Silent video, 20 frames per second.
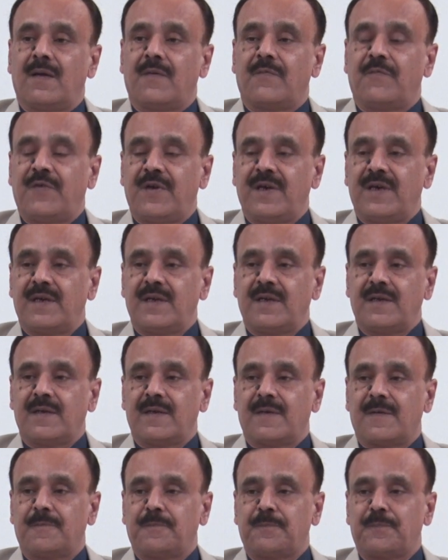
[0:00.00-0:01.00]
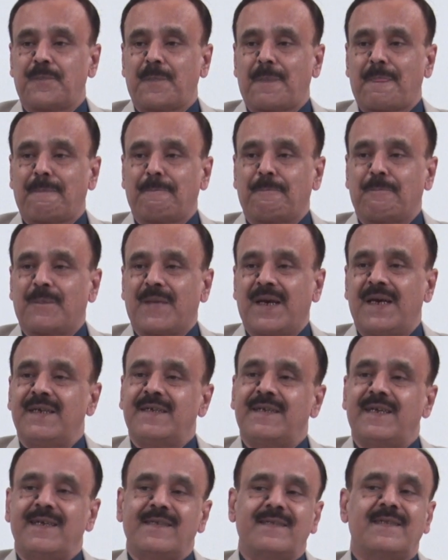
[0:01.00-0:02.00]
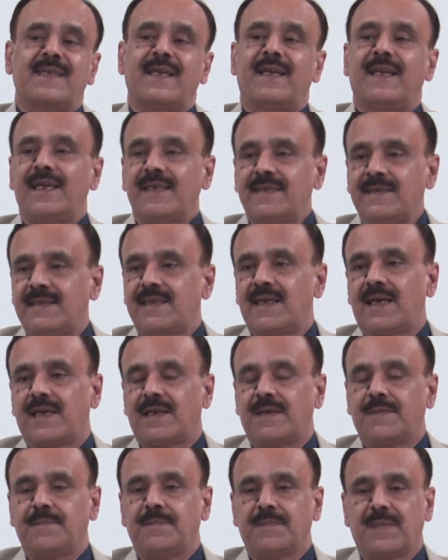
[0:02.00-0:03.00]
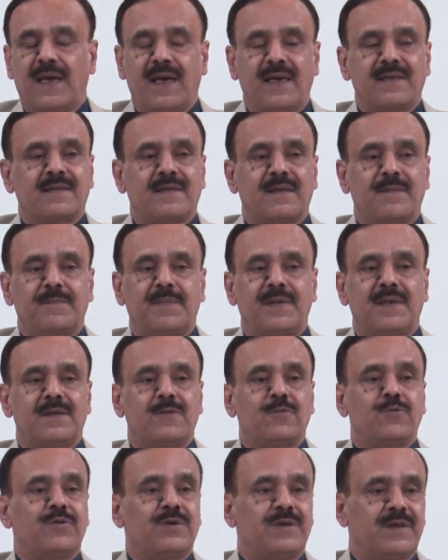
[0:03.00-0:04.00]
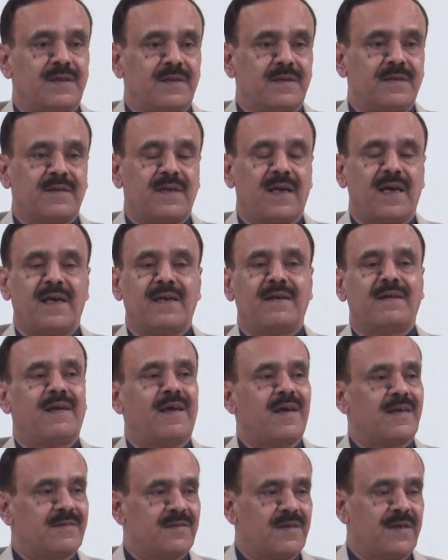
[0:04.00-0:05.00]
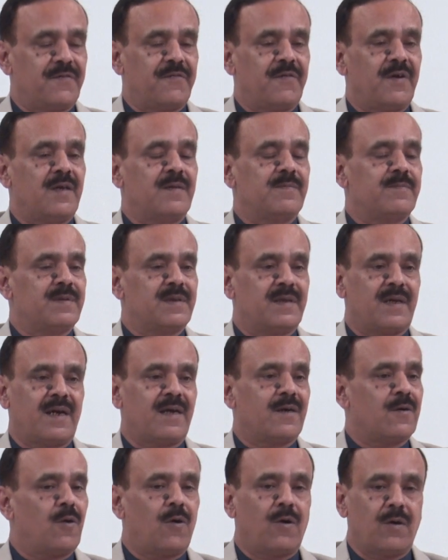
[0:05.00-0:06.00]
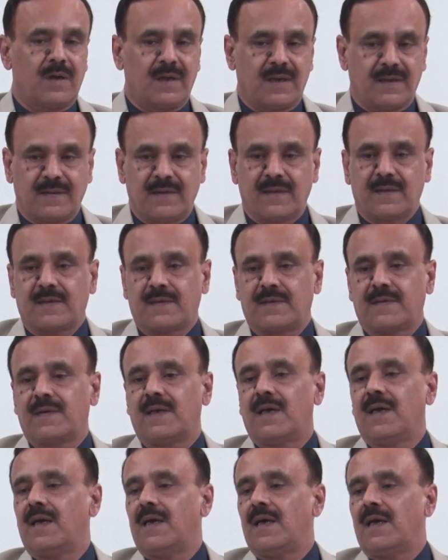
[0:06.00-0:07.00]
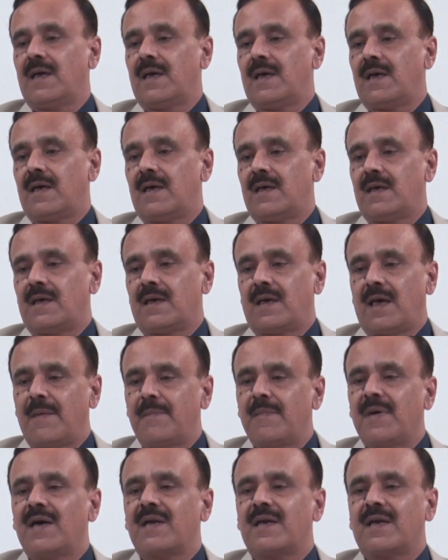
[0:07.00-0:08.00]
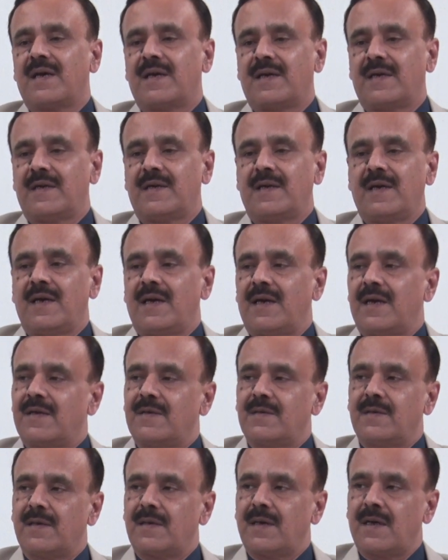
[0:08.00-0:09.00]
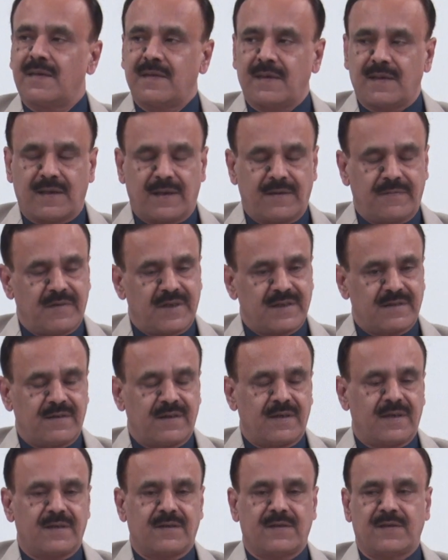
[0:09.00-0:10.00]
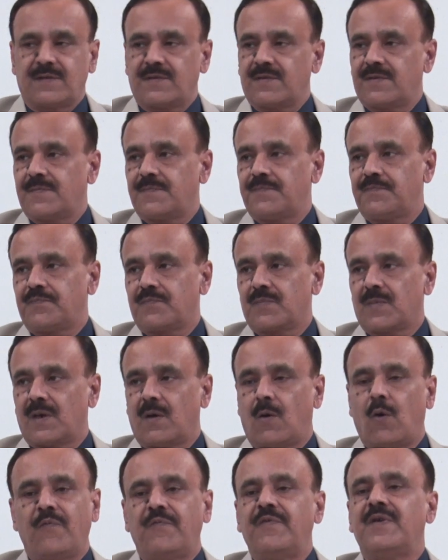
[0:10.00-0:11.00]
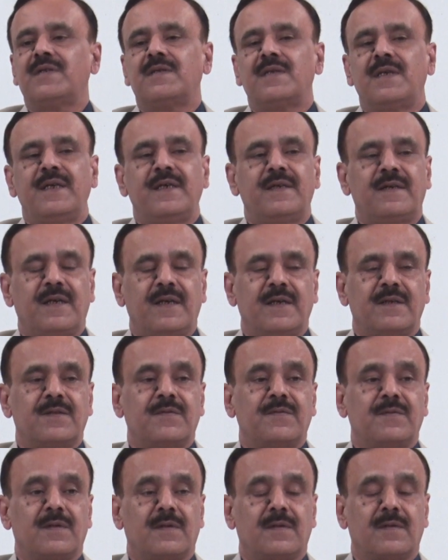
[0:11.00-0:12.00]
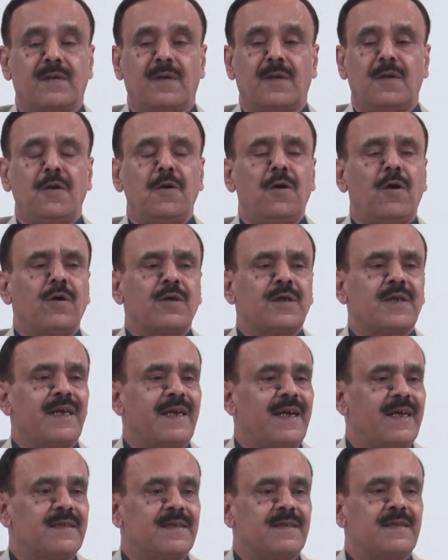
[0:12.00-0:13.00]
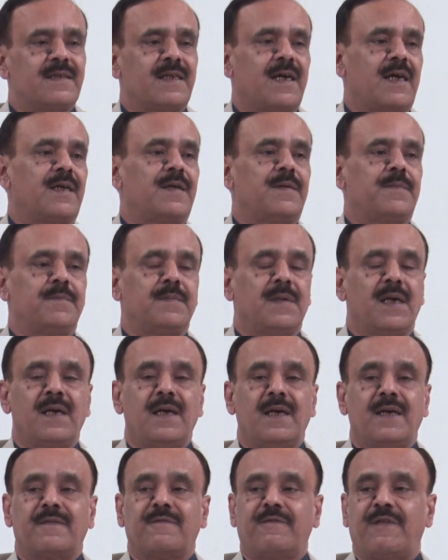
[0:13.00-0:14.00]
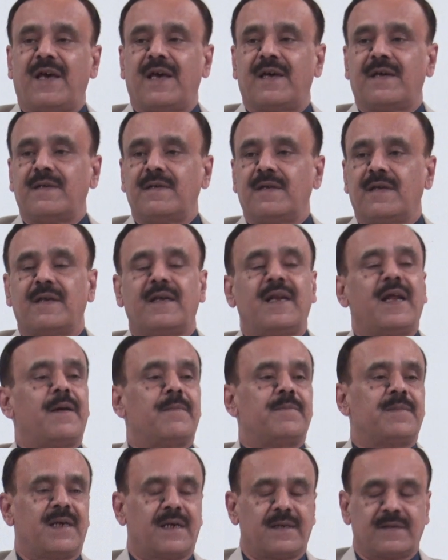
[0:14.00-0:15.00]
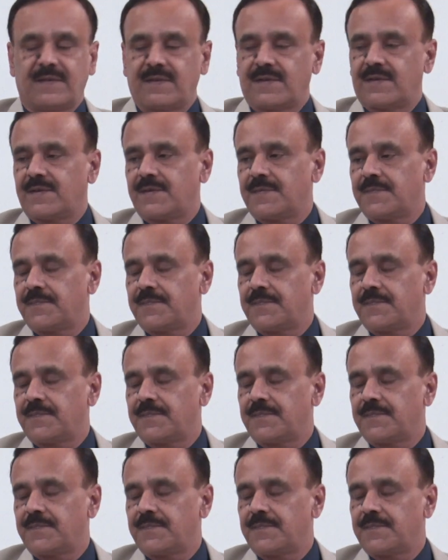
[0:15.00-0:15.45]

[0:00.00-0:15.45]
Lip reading: where it takes less time as compared to CT scan, X-ray films, and all other MRI and other investigations. Obviously, it takes a lot less time than lab tests.